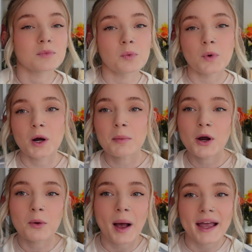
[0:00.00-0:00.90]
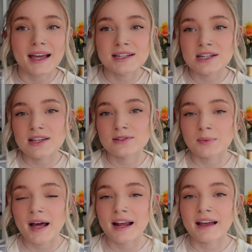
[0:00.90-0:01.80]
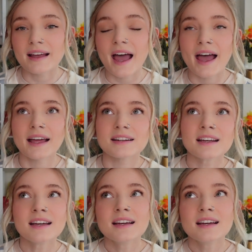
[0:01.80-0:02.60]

worm her way into this wedding and